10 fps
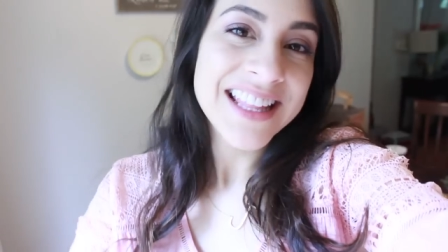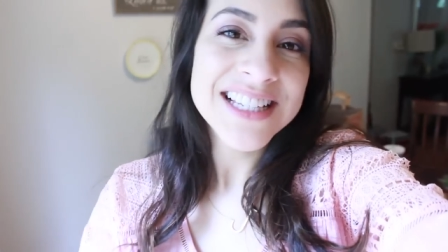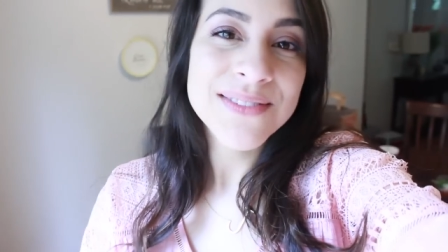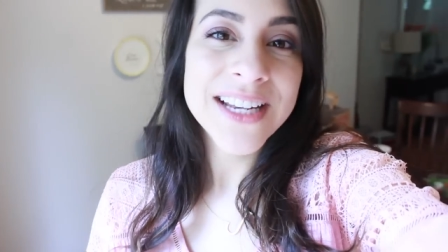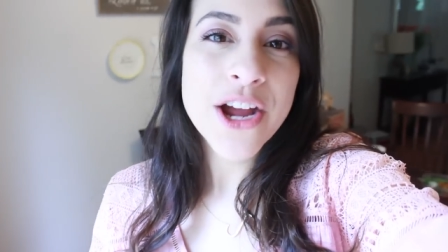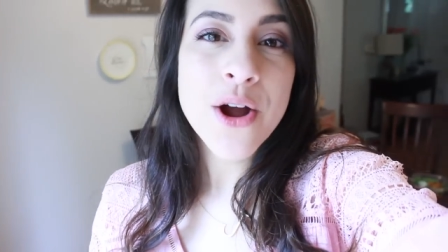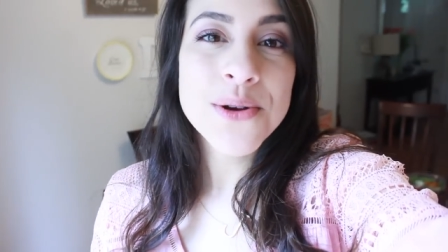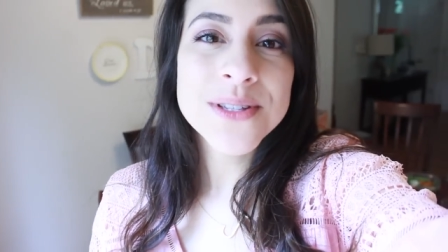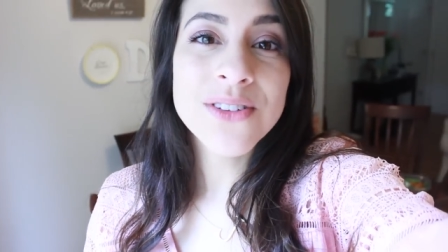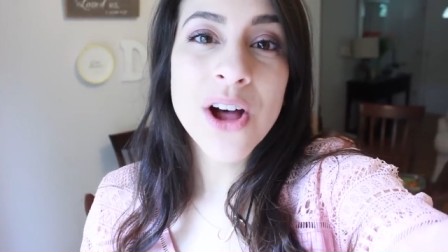This video
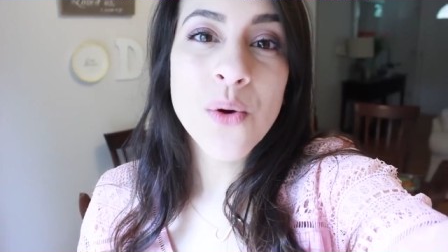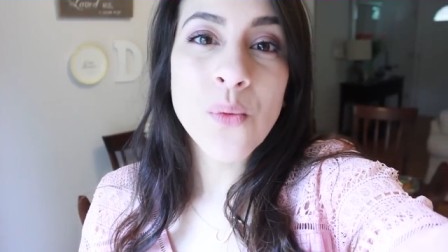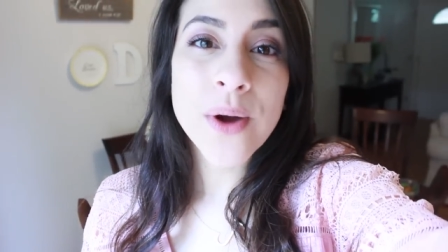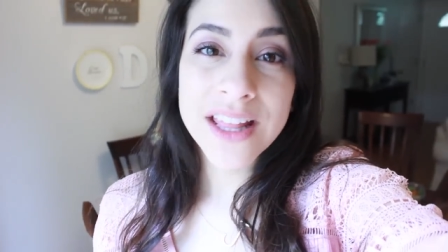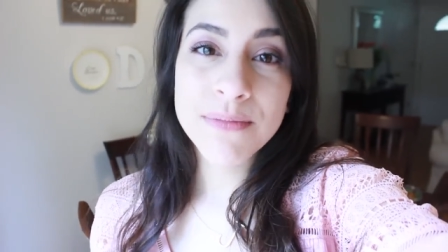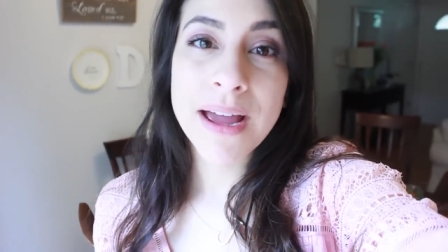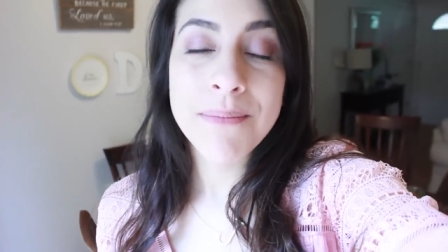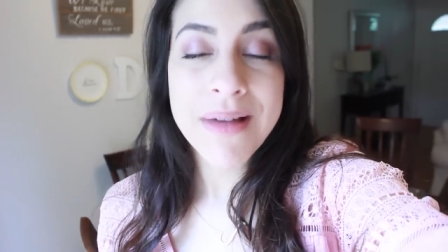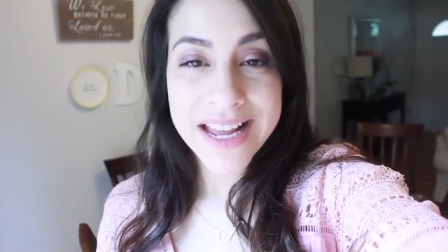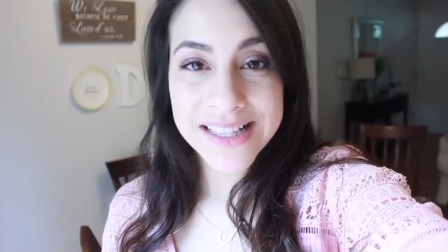goes along with my
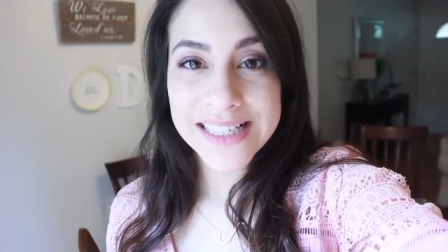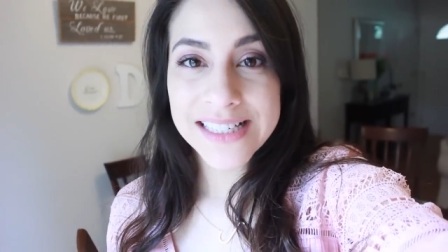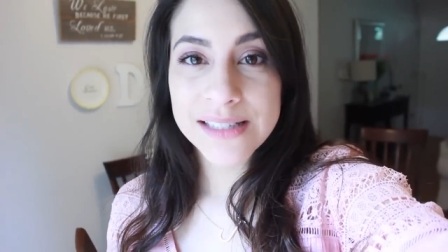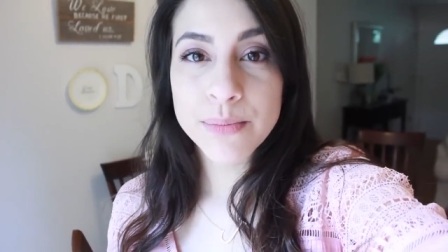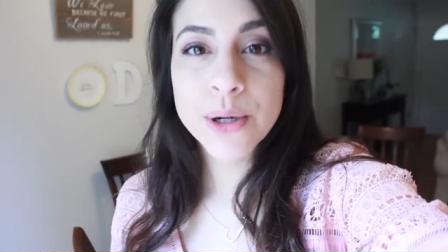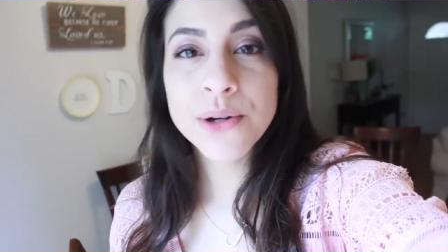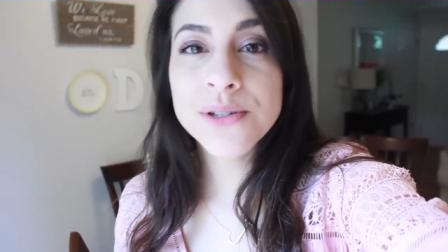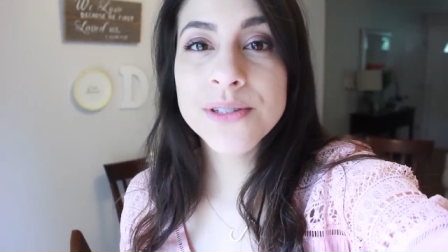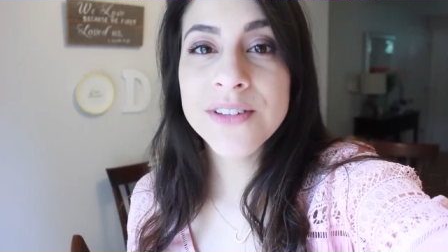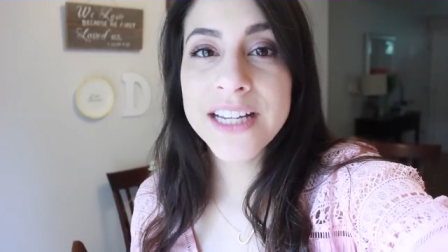May and Season
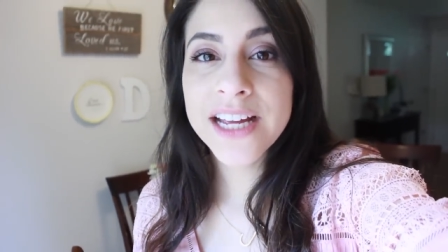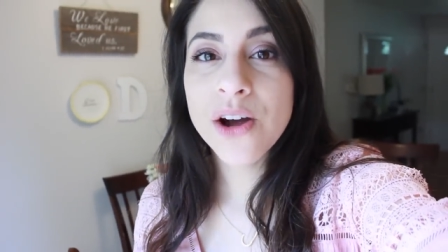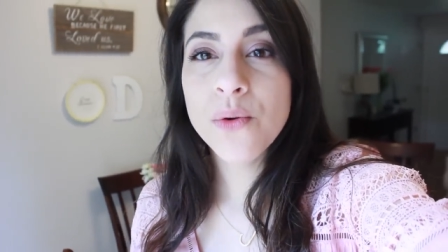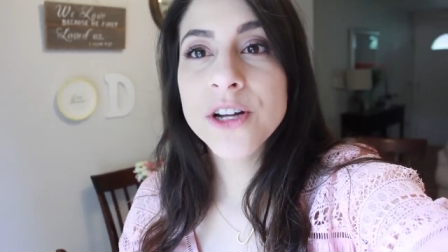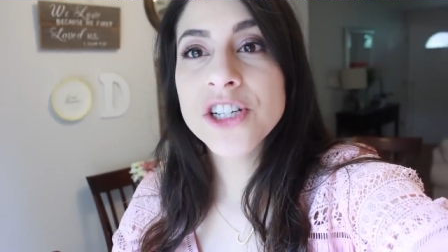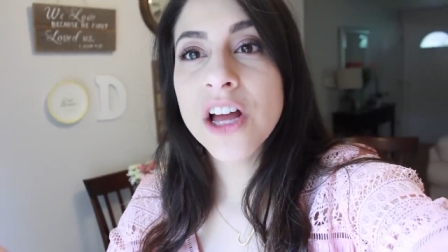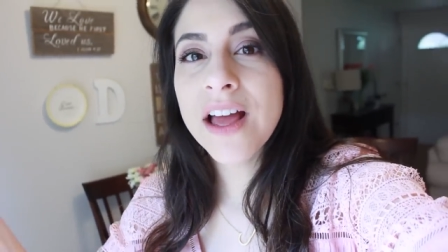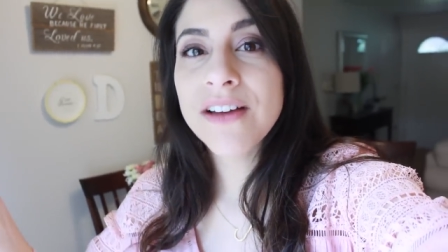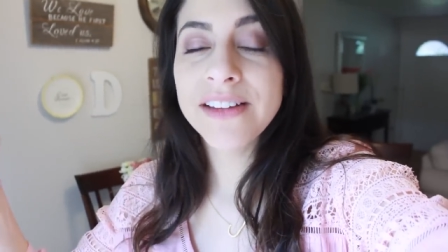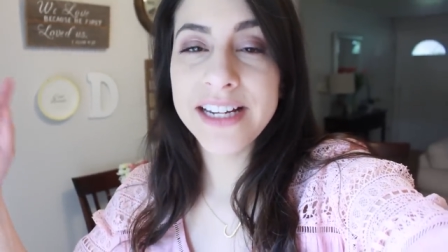Produce video which I'll
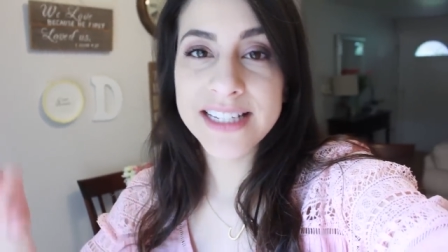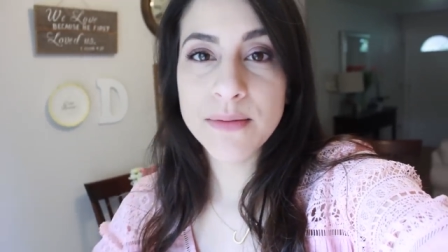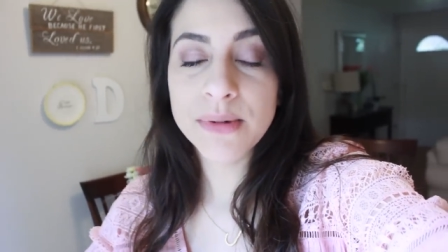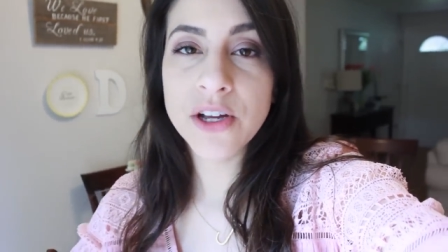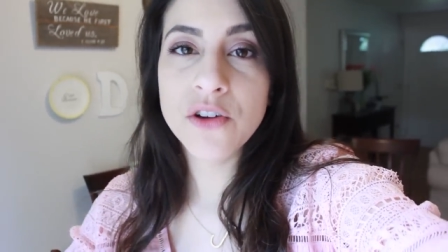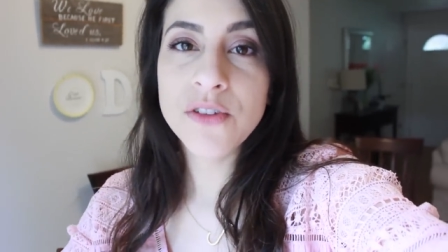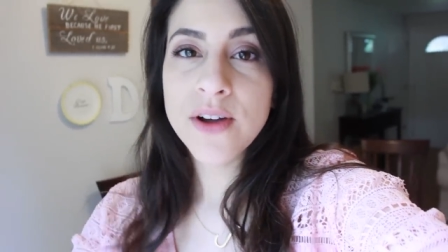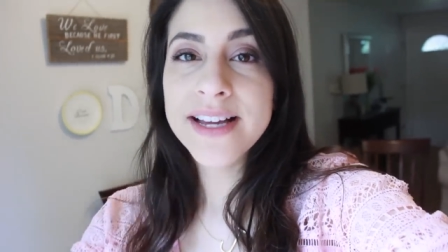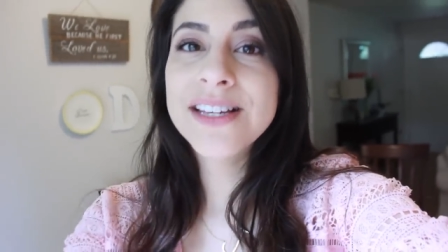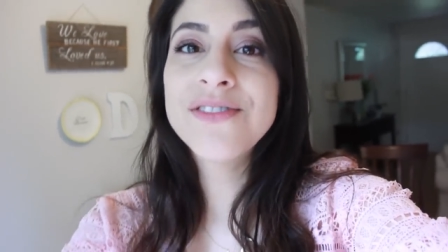have linked down below if you
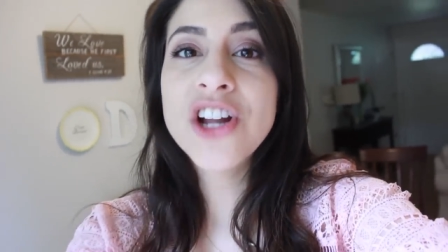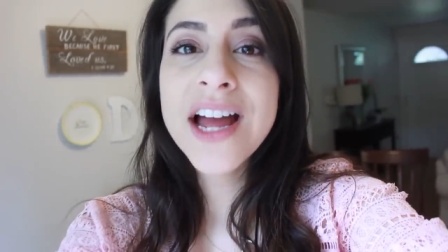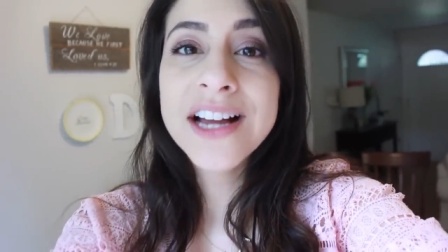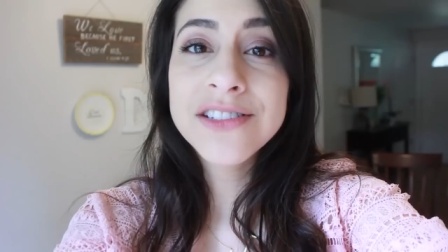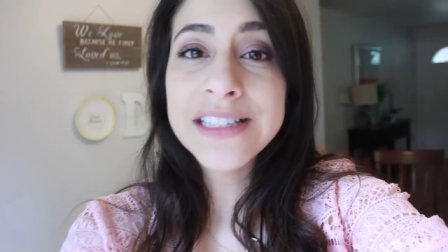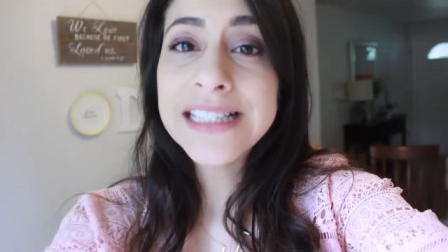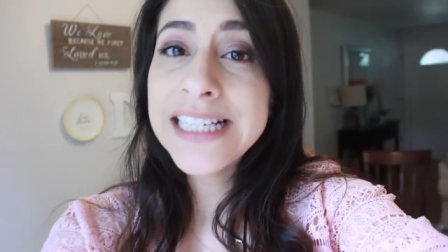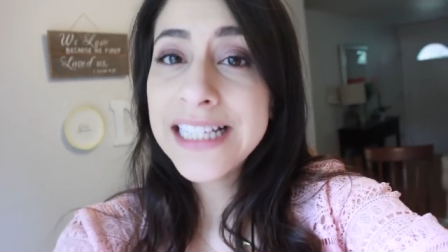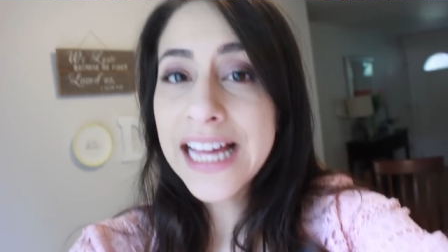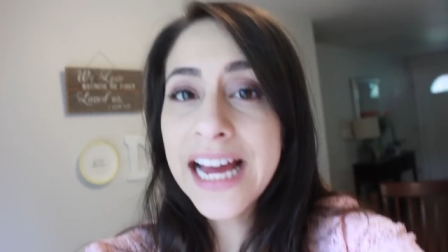guys have not actually
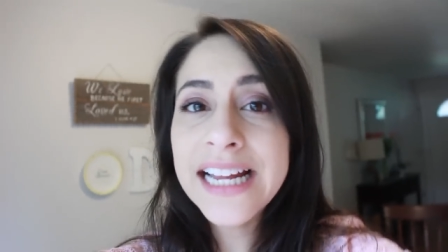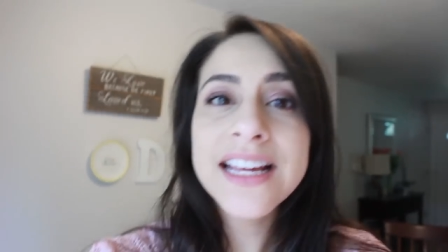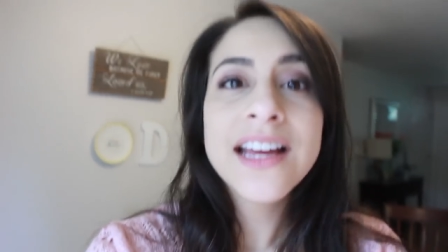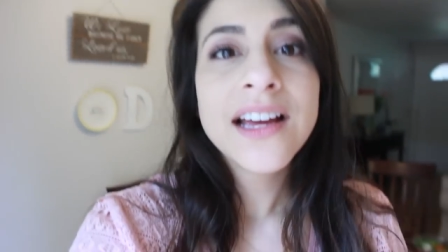seen that.